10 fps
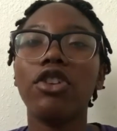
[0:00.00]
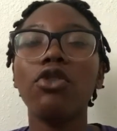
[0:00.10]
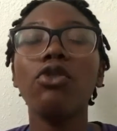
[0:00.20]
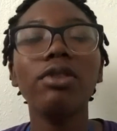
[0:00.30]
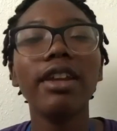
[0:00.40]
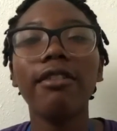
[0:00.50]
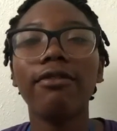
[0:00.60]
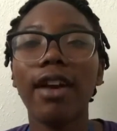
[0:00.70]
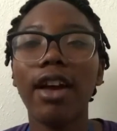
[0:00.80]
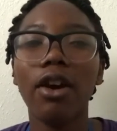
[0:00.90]
If you
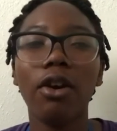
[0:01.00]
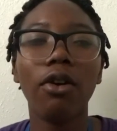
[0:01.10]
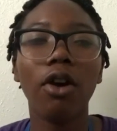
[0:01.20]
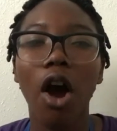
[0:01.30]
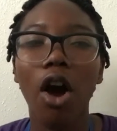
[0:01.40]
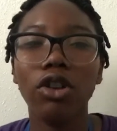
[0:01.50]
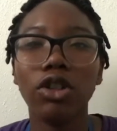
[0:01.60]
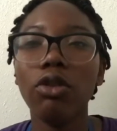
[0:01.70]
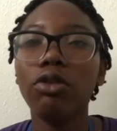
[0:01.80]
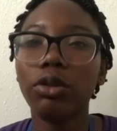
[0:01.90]
didn't fail
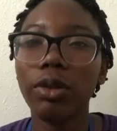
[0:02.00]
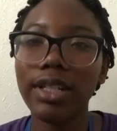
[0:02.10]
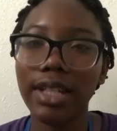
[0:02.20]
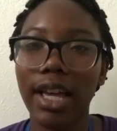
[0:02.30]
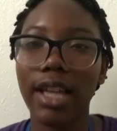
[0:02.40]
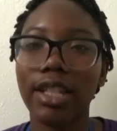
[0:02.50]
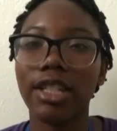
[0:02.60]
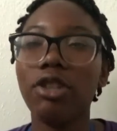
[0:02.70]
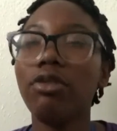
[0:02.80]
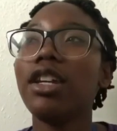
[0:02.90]
2-3
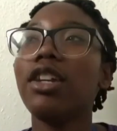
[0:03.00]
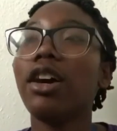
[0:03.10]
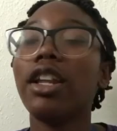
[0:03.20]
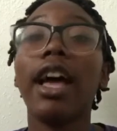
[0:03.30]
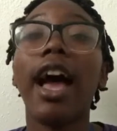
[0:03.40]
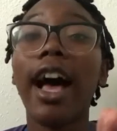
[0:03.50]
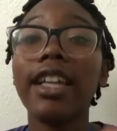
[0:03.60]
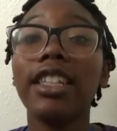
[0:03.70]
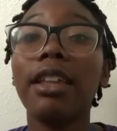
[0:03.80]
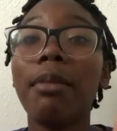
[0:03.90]
tests, you need to go.
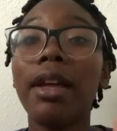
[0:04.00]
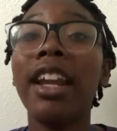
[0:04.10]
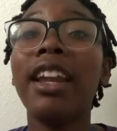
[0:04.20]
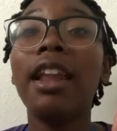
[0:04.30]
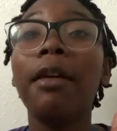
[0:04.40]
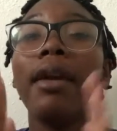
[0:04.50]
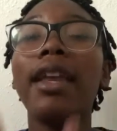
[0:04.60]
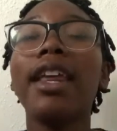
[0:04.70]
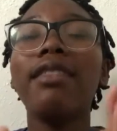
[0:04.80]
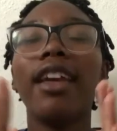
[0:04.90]
Honestly, the
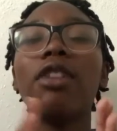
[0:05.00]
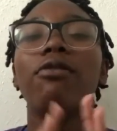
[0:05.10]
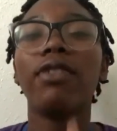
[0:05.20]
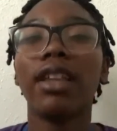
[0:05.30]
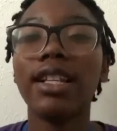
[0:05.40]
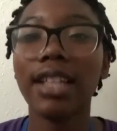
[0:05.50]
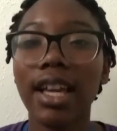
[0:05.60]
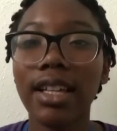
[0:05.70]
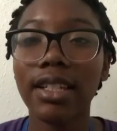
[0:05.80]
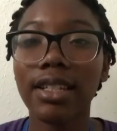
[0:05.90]
minute that you fail a
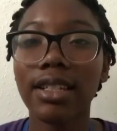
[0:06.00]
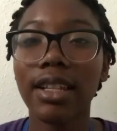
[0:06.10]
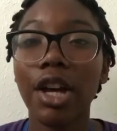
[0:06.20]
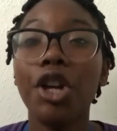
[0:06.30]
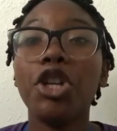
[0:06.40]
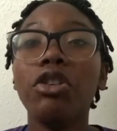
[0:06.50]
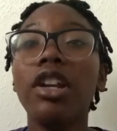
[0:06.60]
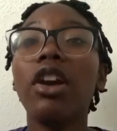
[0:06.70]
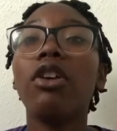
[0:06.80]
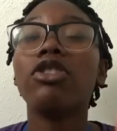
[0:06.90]
test,
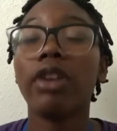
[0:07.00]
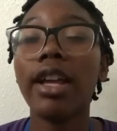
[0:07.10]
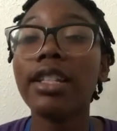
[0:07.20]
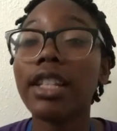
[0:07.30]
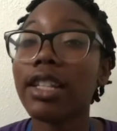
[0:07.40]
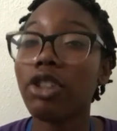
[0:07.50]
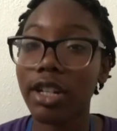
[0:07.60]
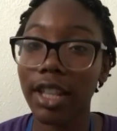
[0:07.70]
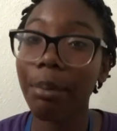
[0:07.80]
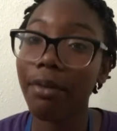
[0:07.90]
you need to go straight
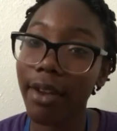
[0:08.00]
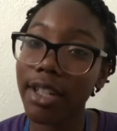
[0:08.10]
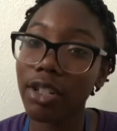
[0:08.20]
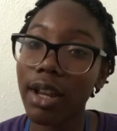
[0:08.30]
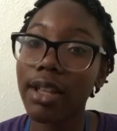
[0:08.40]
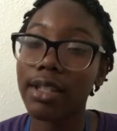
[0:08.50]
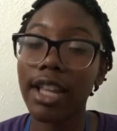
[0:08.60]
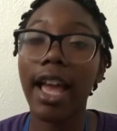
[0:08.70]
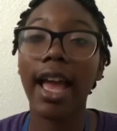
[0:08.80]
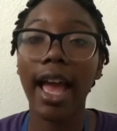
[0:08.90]
to that professor
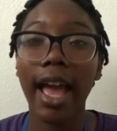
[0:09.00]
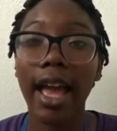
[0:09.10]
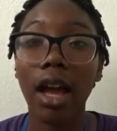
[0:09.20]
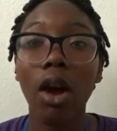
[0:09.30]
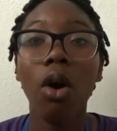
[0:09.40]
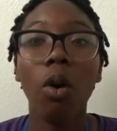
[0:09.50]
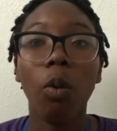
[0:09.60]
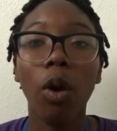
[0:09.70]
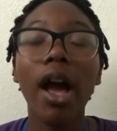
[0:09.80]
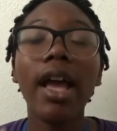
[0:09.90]
and say, hey,
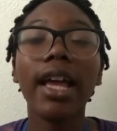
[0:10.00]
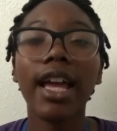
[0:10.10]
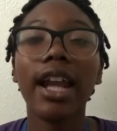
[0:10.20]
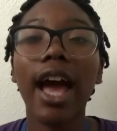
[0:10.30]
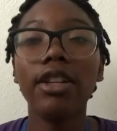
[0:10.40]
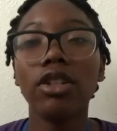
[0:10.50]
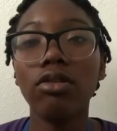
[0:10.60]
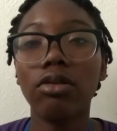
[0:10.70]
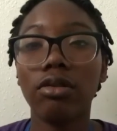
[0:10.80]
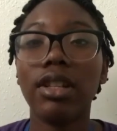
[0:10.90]
what can I
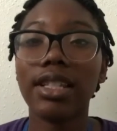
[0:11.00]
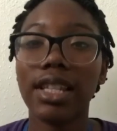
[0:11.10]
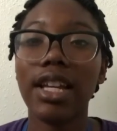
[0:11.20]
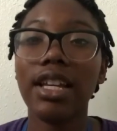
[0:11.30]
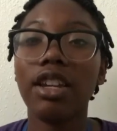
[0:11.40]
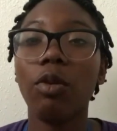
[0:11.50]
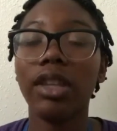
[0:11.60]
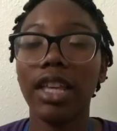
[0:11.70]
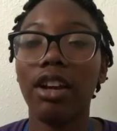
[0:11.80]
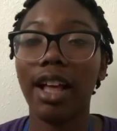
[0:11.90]
do to succeed
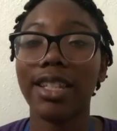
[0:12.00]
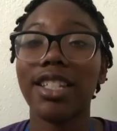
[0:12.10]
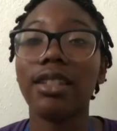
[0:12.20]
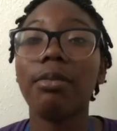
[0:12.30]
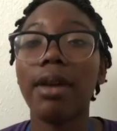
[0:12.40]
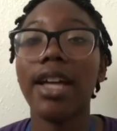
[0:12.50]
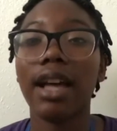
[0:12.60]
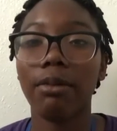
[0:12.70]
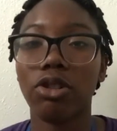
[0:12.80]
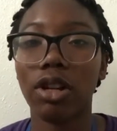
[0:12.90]
within your class
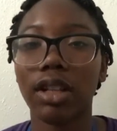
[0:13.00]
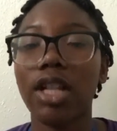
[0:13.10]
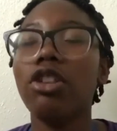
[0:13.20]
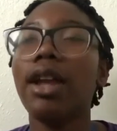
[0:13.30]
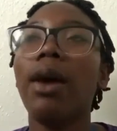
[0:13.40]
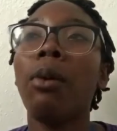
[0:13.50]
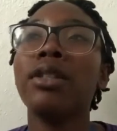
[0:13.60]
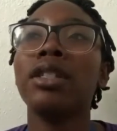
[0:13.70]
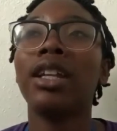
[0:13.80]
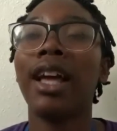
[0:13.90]
because I'm struggling? Do
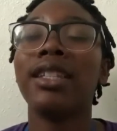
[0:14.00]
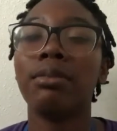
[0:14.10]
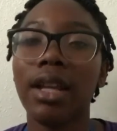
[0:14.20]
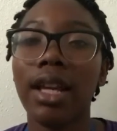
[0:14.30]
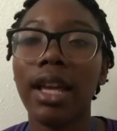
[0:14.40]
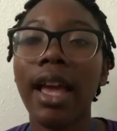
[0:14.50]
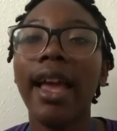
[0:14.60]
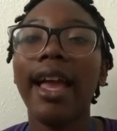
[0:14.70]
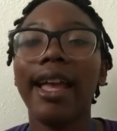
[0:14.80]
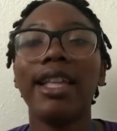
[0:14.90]
not wait till the last minute
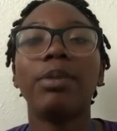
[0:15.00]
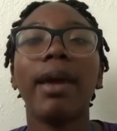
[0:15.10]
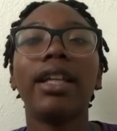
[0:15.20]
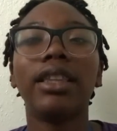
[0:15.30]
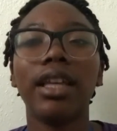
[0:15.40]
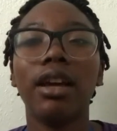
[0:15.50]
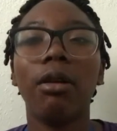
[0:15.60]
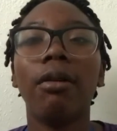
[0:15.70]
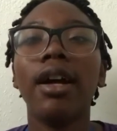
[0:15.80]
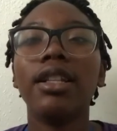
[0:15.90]
and expect
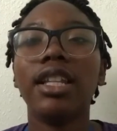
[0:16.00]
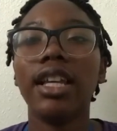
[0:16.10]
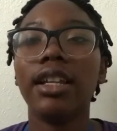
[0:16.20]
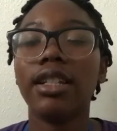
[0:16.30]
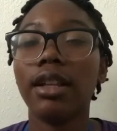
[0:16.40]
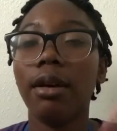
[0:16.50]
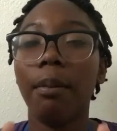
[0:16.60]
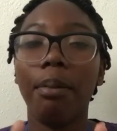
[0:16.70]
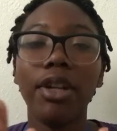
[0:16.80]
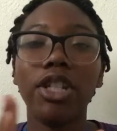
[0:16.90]
them
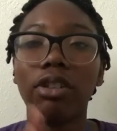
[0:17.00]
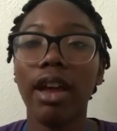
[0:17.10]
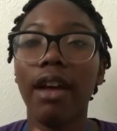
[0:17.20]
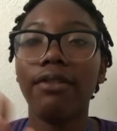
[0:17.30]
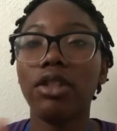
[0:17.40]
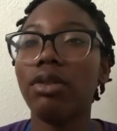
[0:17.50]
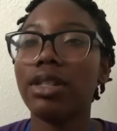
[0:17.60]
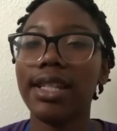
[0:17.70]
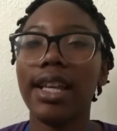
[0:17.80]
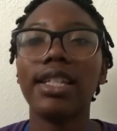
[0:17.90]
to push your F
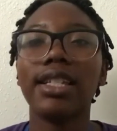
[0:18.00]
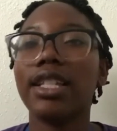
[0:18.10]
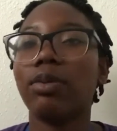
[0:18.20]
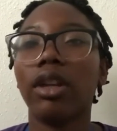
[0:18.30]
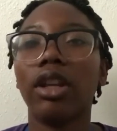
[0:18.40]
to a C, because